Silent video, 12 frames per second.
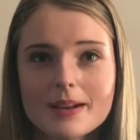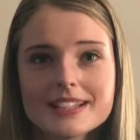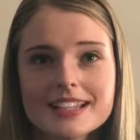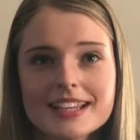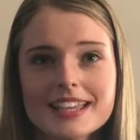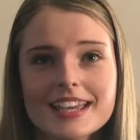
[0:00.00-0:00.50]
by
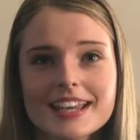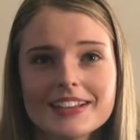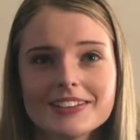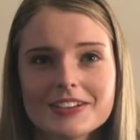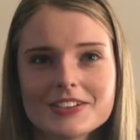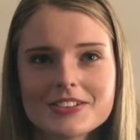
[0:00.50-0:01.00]
dedicating
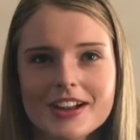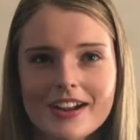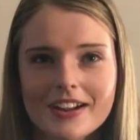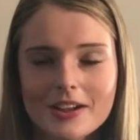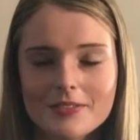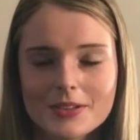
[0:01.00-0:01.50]
a larger
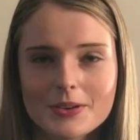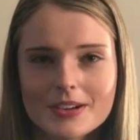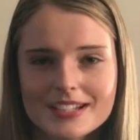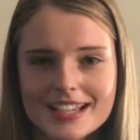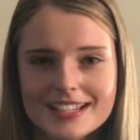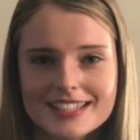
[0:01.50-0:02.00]
area of the
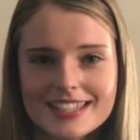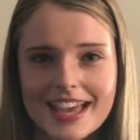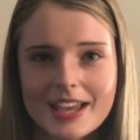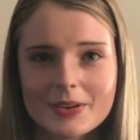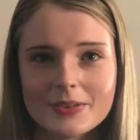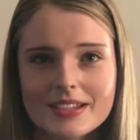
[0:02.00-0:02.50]
cortex to
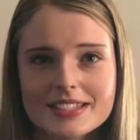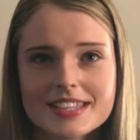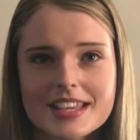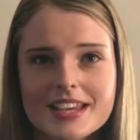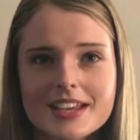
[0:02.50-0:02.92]
that noise.